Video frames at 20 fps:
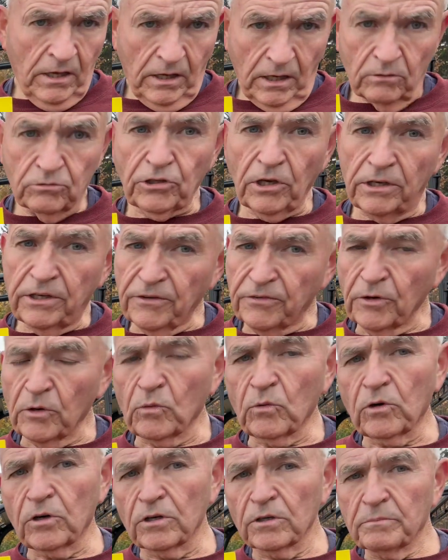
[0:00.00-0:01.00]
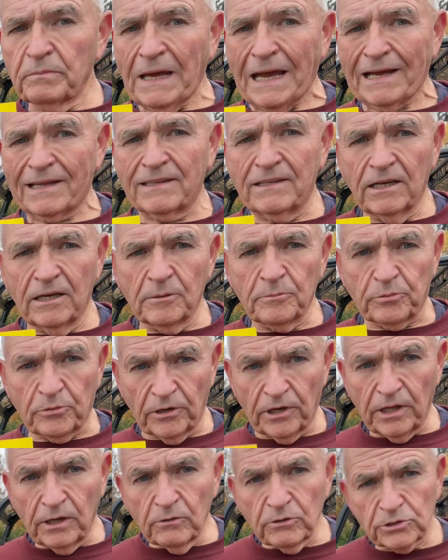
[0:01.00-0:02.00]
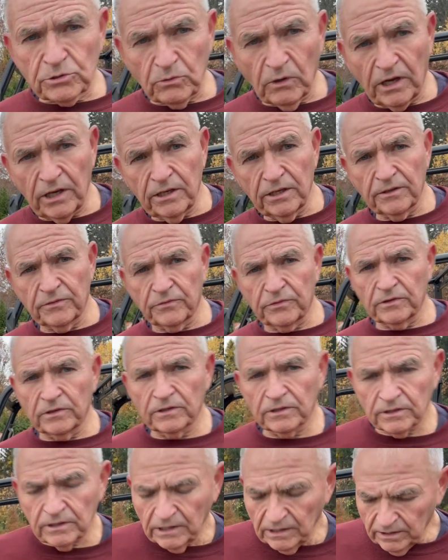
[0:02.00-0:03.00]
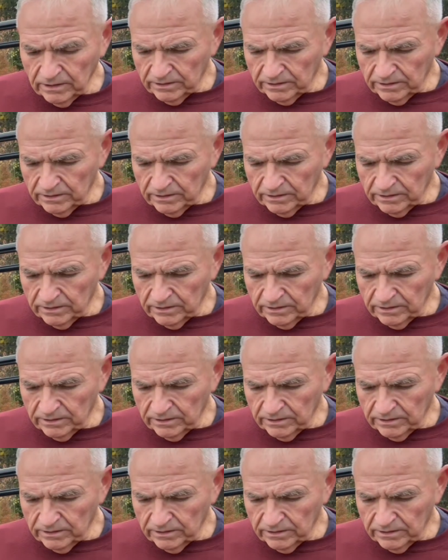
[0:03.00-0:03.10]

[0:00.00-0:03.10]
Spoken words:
It was a different world back then. Printing was way different.